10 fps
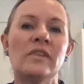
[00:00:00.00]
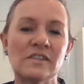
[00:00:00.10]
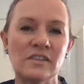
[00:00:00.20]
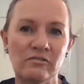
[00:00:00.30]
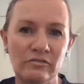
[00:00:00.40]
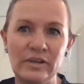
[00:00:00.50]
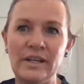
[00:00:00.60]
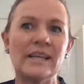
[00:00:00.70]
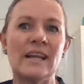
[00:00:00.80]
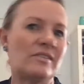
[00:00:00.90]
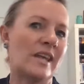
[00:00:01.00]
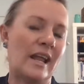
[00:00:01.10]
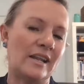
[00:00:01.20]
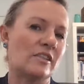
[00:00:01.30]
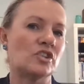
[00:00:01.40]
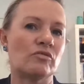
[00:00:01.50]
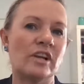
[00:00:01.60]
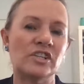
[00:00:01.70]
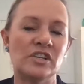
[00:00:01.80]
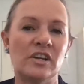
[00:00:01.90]
that's really navigating the
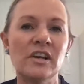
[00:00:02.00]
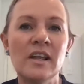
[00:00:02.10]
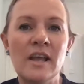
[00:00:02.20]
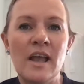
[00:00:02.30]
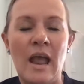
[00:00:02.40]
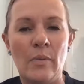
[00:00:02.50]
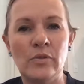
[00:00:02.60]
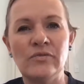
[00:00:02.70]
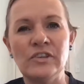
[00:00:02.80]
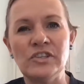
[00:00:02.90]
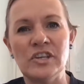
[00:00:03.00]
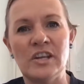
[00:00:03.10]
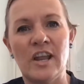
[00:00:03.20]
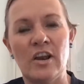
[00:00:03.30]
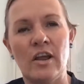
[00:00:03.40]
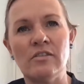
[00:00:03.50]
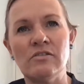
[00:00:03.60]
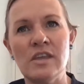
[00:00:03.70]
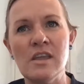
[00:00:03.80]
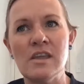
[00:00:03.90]
direction and the vision. And I
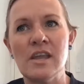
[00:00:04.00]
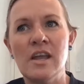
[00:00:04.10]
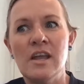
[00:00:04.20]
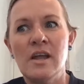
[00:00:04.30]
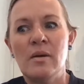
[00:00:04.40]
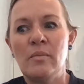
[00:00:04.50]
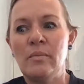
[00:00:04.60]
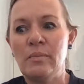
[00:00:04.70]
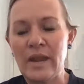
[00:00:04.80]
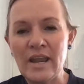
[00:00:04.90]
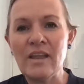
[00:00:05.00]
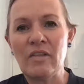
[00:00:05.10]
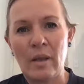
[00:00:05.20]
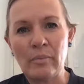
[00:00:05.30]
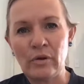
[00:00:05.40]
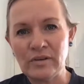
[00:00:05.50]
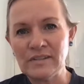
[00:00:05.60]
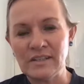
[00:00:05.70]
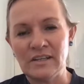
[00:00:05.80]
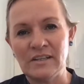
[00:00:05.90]
think being that
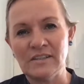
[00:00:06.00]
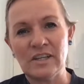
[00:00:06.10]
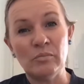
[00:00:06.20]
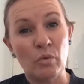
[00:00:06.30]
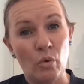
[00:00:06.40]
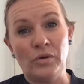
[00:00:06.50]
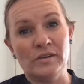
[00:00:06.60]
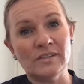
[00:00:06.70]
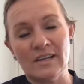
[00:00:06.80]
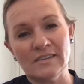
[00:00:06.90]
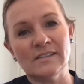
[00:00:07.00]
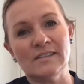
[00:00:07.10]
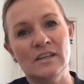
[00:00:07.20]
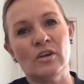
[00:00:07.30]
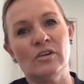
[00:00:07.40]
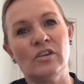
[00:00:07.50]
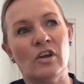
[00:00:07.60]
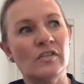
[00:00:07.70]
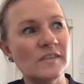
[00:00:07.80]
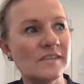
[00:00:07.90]
person is important as a CEO to
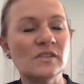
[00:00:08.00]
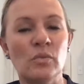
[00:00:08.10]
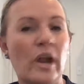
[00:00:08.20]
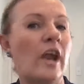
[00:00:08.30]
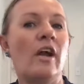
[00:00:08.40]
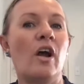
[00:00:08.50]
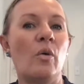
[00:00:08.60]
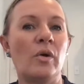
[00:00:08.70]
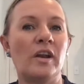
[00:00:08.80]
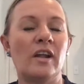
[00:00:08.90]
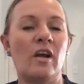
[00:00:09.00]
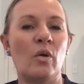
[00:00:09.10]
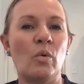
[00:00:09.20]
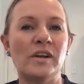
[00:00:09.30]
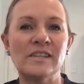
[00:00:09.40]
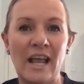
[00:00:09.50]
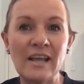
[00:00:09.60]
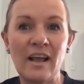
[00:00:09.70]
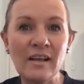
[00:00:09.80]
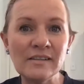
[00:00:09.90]
go, this is where I want to
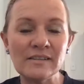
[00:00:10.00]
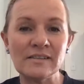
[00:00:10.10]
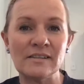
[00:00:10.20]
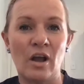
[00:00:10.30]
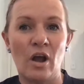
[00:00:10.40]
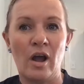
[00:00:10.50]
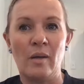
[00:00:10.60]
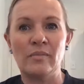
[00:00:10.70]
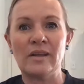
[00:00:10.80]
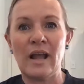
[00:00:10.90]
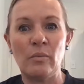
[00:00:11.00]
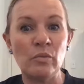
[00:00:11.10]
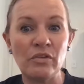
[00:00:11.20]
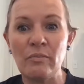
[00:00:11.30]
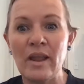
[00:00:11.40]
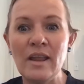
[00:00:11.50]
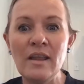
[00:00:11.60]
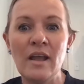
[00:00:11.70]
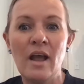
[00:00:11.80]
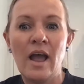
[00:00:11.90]
take us, come with
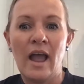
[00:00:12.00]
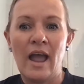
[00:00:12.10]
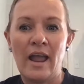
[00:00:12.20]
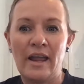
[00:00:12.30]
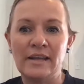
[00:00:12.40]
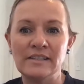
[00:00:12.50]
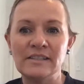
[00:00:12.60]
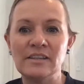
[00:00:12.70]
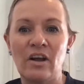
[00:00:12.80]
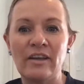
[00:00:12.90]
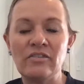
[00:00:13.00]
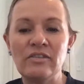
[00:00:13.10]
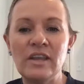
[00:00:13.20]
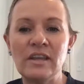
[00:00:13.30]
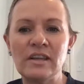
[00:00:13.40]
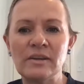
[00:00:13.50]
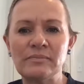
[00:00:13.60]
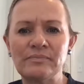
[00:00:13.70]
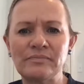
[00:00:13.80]
me. And I think